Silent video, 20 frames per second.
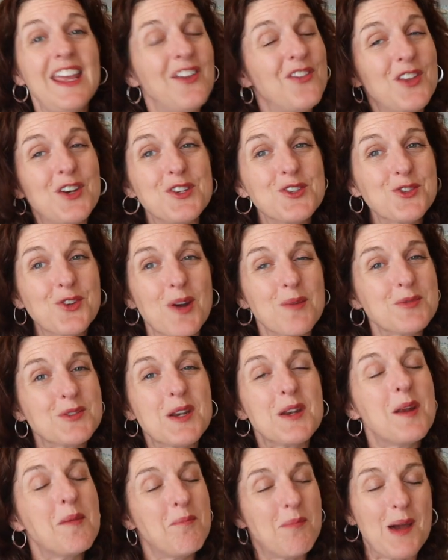in the
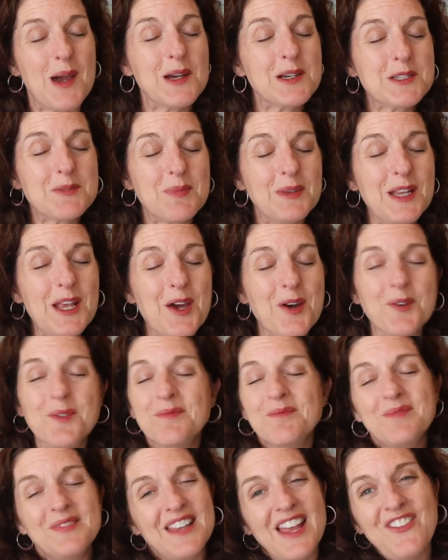description box below.
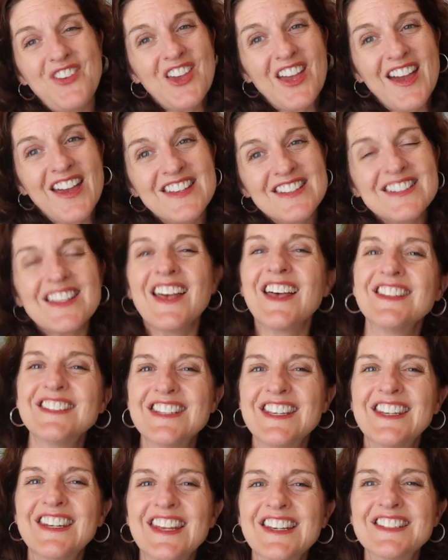Love you guys. I'll
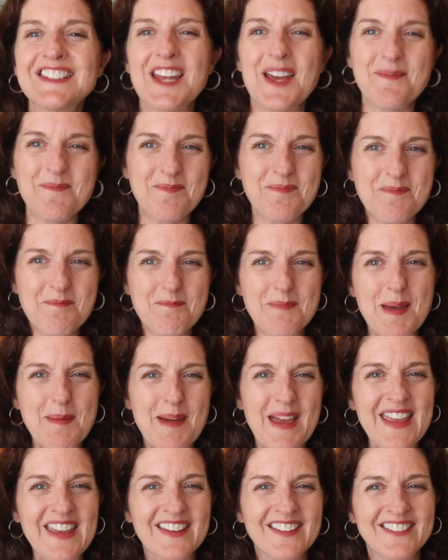see you next time.
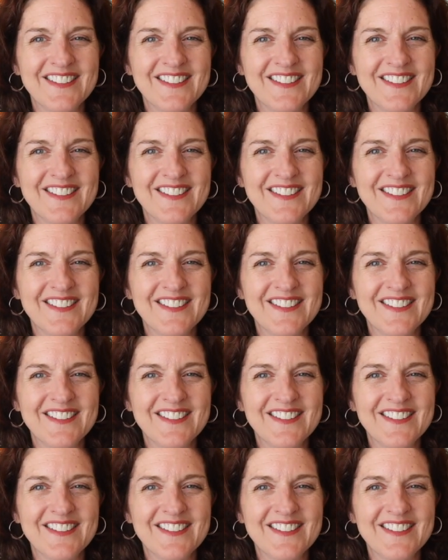Bye-bye.